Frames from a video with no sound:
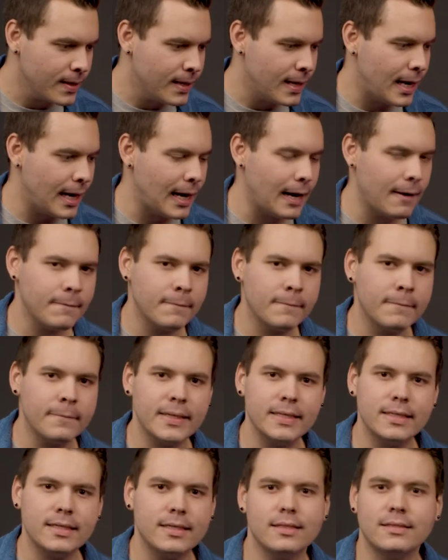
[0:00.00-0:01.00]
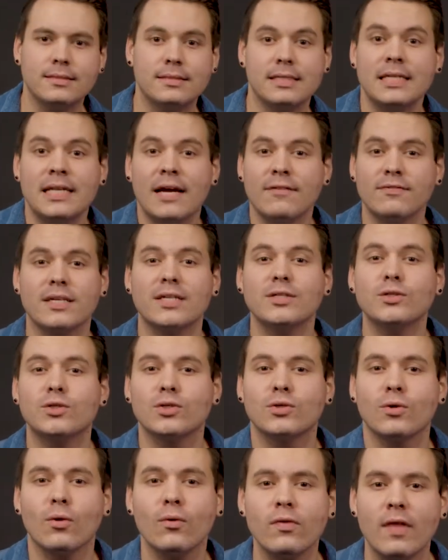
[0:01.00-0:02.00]
didn't have to
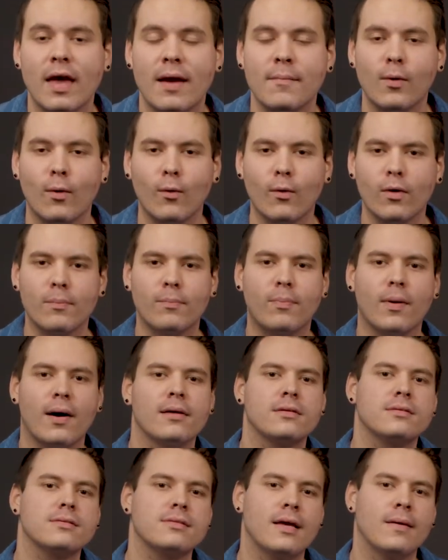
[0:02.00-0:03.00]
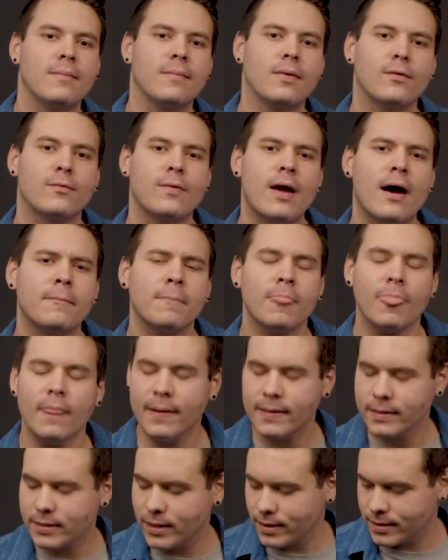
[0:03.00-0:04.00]
control them or boss them around,
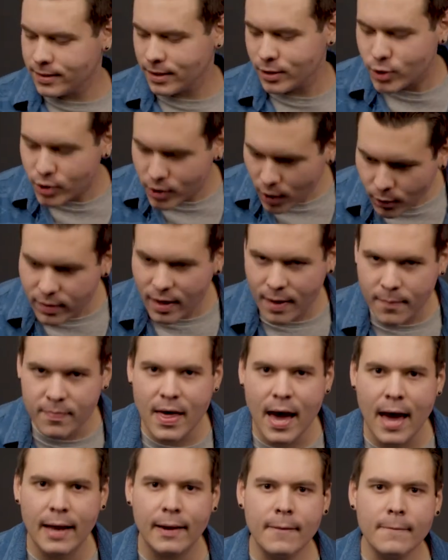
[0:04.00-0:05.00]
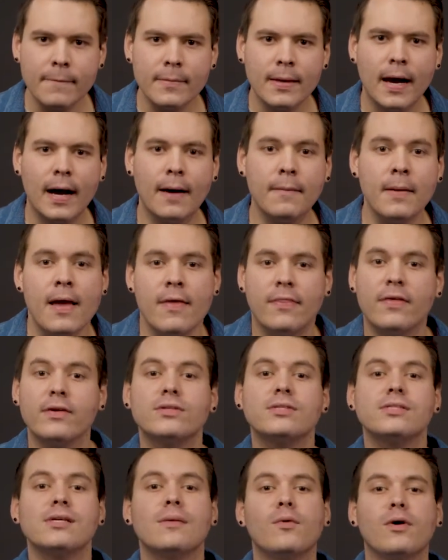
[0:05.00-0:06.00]
to show them that
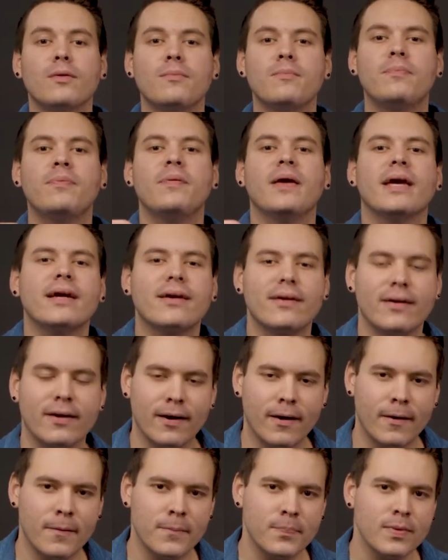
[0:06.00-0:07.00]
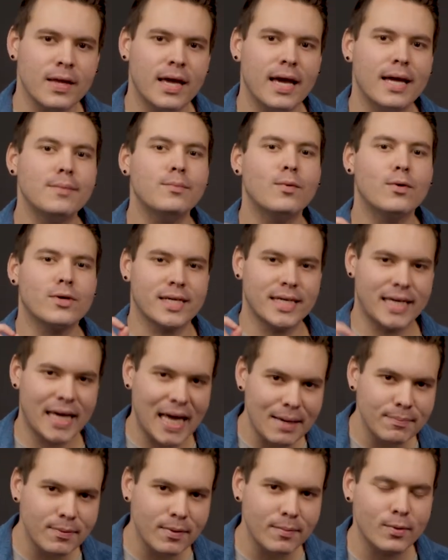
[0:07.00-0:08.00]
there's someone bigger and more
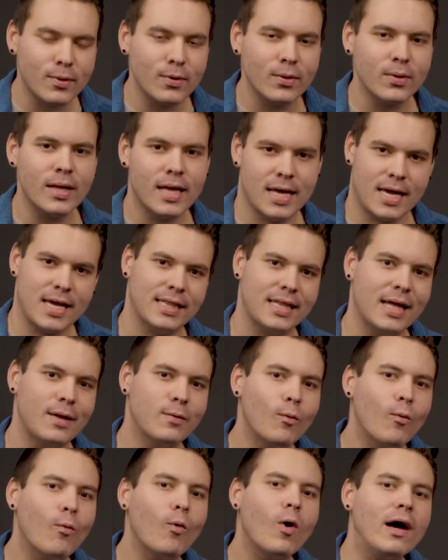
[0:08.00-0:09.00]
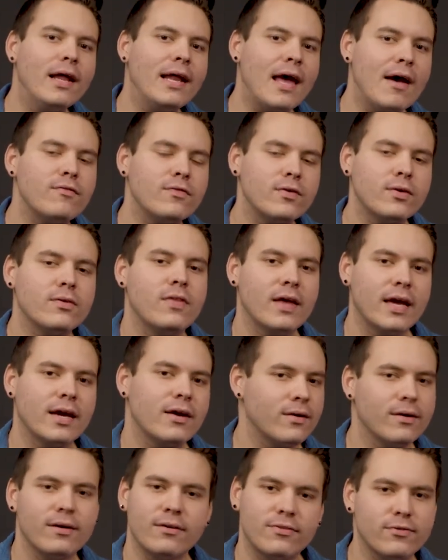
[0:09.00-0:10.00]
capable than whatever they
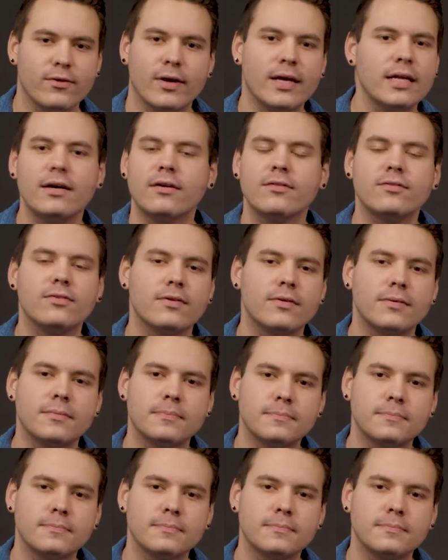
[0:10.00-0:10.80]
are afraid of.